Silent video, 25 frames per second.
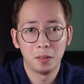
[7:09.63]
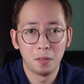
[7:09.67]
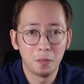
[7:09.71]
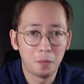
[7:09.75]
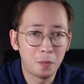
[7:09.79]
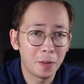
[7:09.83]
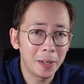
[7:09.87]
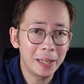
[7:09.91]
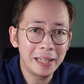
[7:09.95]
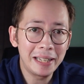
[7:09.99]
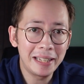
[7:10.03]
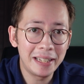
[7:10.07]

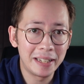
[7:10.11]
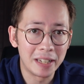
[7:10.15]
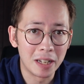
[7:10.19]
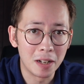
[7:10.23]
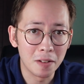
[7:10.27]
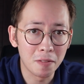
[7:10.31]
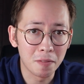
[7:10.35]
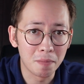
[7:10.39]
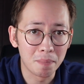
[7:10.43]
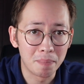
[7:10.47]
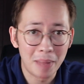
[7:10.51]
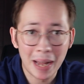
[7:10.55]
Funnily
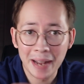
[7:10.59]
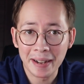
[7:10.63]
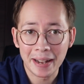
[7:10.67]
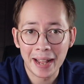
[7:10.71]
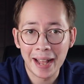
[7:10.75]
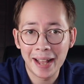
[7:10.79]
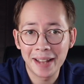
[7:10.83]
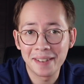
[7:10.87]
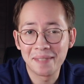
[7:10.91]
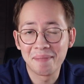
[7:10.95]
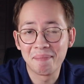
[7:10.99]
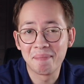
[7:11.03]
enough, that
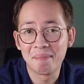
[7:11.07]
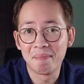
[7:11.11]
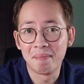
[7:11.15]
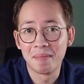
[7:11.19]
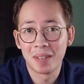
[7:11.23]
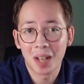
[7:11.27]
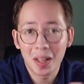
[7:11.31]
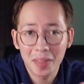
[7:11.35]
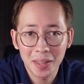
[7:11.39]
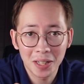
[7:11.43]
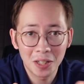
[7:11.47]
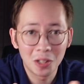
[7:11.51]
had
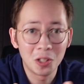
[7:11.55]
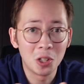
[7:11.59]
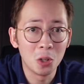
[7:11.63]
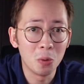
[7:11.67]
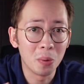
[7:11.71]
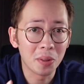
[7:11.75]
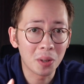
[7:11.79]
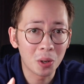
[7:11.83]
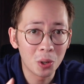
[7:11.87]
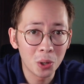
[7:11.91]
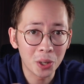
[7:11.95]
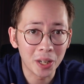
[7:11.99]
nothing to do
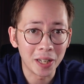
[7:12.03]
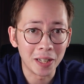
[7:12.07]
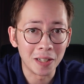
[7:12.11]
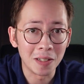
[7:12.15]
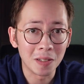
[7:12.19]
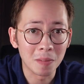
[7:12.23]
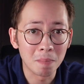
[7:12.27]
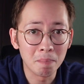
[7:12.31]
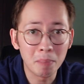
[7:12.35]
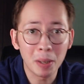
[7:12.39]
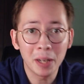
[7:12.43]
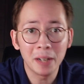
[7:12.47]
with
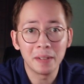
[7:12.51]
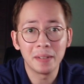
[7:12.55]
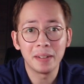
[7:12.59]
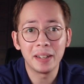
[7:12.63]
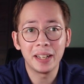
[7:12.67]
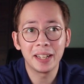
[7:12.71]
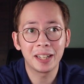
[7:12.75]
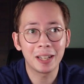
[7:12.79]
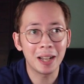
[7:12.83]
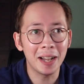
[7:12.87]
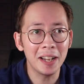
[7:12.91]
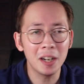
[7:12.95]
cookies, but
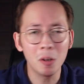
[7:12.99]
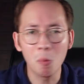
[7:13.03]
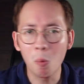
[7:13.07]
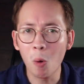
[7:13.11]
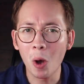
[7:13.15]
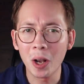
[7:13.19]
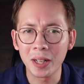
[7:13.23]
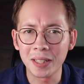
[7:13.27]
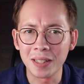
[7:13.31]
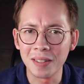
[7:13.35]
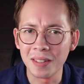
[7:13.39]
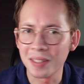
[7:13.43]
it kind of
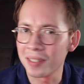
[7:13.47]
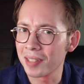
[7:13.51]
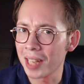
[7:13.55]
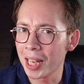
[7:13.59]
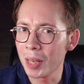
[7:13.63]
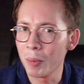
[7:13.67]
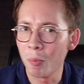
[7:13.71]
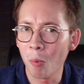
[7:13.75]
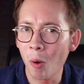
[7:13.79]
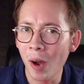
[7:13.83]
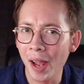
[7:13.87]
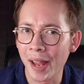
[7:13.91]
worked in the
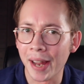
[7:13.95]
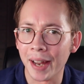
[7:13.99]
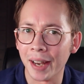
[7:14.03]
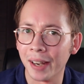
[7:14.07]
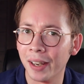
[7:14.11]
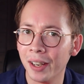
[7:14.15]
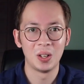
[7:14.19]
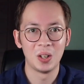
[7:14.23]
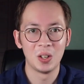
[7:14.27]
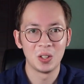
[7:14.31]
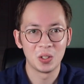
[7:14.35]
same way.